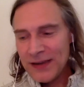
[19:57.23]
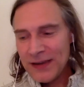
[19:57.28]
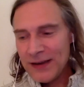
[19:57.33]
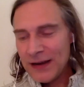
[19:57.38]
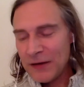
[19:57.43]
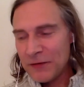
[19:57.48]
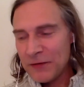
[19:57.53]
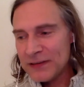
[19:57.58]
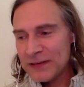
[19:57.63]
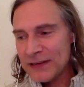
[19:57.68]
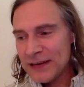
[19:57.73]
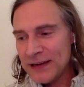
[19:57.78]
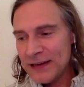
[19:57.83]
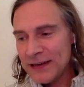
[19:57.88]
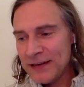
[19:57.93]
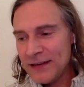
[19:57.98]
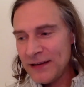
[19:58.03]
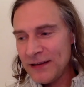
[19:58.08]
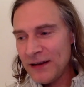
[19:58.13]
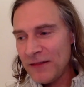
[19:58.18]
I was
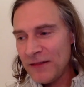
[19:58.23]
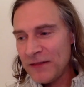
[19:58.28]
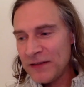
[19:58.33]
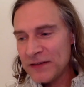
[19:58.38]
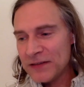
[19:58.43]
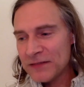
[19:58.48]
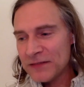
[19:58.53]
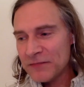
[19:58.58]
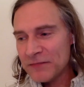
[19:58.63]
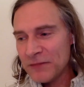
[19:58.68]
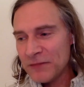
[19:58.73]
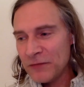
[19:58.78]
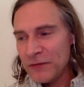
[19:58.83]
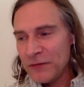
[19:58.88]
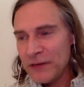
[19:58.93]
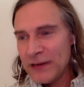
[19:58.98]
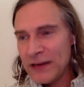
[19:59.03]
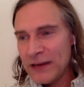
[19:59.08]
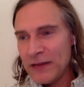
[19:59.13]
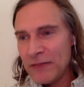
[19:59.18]
in the office one
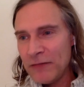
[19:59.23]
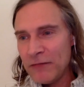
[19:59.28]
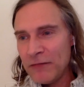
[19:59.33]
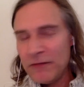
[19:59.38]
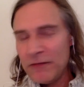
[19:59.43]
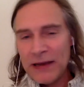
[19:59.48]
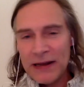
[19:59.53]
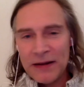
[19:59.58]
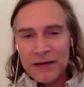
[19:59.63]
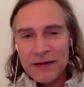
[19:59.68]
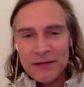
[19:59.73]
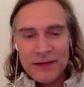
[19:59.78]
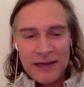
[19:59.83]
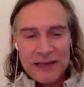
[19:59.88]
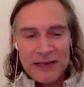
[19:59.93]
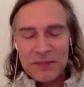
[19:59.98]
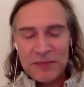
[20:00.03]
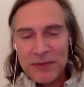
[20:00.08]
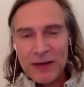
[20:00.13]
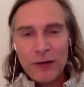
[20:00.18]
weekend where we had a
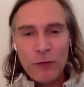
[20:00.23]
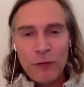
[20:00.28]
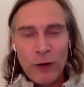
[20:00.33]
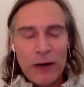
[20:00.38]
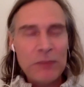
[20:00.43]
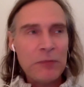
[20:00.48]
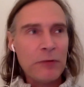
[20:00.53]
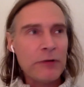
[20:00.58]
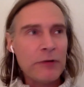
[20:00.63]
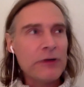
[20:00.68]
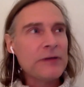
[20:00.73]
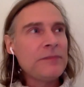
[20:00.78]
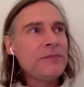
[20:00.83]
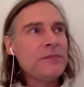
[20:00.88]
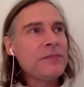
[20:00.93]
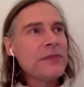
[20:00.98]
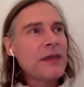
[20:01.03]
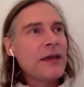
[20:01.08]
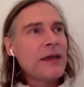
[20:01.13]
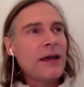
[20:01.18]
nice big whiteboard,
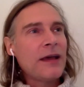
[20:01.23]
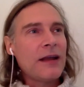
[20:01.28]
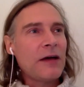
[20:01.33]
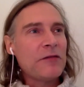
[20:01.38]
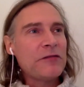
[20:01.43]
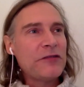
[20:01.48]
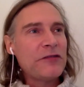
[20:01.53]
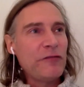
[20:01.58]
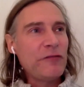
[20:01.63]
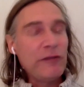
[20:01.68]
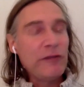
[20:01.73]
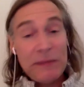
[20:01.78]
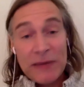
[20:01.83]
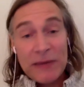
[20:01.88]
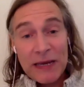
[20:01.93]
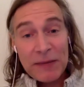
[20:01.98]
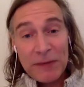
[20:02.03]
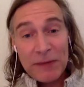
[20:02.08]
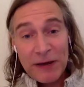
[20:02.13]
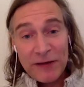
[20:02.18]
and I was
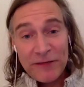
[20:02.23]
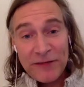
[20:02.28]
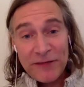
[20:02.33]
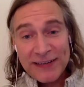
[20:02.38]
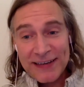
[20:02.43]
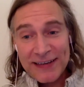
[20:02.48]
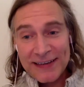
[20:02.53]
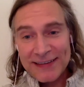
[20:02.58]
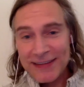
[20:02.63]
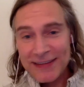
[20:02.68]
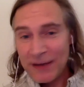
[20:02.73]
dreaming about physics.